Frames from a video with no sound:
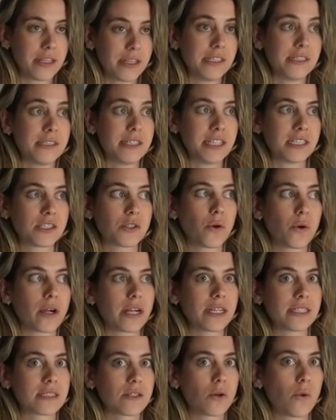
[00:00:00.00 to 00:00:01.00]
the Z-score
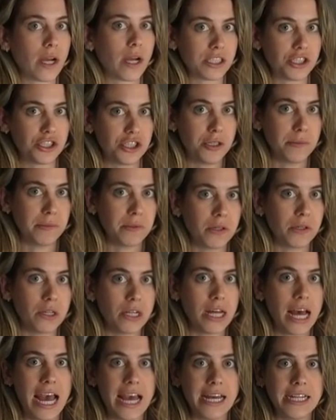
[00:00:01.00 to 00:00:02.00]
is
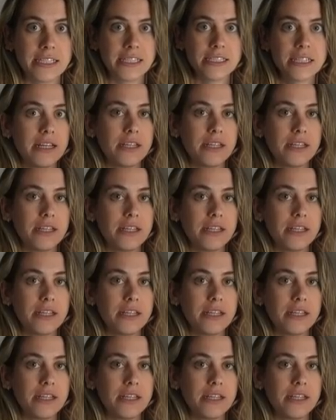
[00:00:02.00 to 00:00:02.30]
questionable and